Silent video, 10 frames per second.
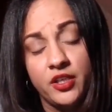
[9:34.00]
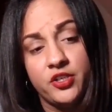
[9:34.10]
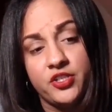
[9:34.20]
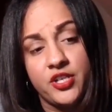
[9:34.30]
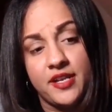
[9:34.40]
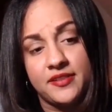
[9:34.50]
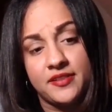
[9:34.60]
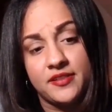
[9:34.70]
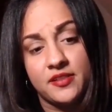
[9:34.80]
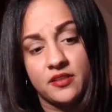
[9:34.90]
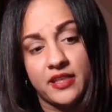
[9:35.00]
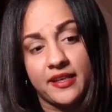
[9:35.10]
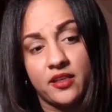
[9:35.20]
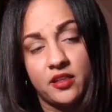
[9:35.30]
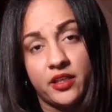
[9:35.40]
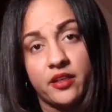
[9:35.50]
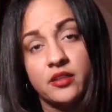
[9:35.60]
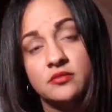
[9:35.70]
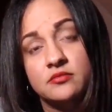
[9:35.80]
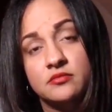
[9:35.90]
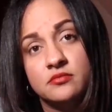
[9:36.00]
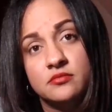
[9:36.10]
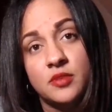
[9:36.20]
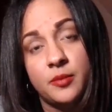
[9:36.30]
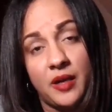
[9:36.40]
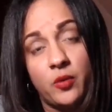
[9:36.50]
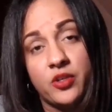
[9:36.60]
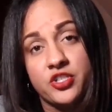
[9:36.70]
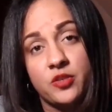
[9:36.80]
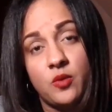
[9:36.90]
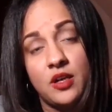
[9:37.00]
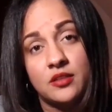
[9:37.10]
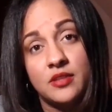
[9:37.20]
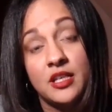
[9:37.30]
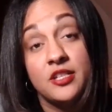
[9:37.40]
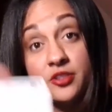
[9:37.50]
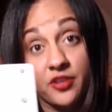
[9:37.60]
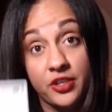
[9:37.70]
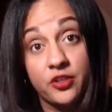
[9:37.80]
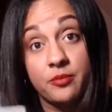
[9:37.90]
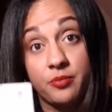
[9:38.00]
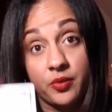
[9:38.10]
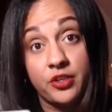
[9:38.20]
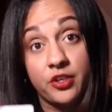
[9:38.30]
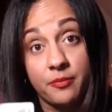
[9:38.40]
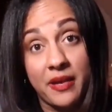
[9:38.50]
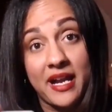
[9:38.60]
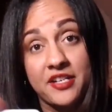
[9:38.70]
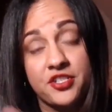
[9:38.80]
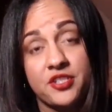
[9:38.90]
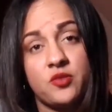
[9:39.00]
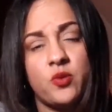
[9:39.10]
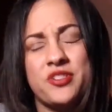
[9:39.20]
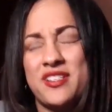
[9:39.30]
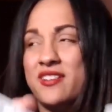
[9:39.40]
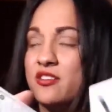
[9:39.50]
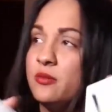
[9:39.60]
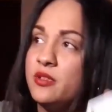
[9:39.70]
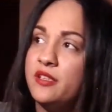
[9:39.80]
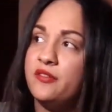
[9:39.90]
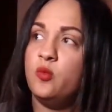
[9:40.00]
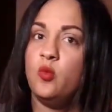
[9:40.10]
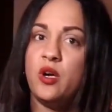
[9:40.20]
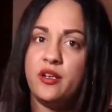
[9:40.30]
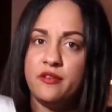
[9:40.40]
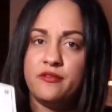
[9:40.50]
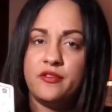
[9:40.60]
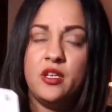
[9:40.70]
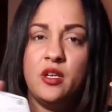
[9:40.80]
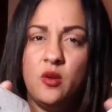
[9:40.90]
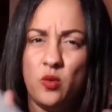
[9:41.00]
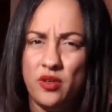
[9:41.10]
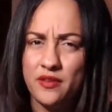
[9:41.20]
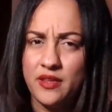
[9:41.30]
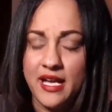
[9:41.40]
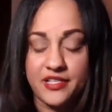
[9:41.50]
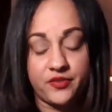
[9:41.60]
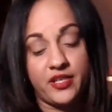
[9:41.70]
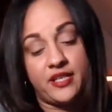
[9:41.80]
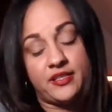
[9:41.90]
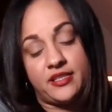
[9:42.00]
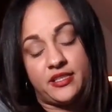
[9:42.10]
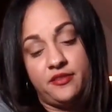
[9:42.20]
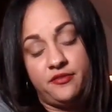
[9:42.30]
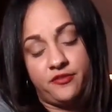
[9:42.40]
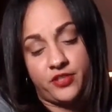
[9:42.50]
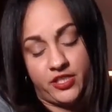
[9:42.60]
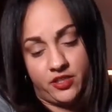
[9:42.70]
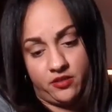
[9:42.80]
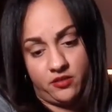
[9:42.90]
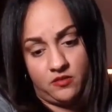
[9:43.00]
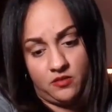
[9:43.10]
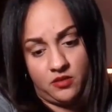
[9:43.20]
You're just getting clear about what you want so that you can put your passion towards And I do believe one of one of the last readings I did for you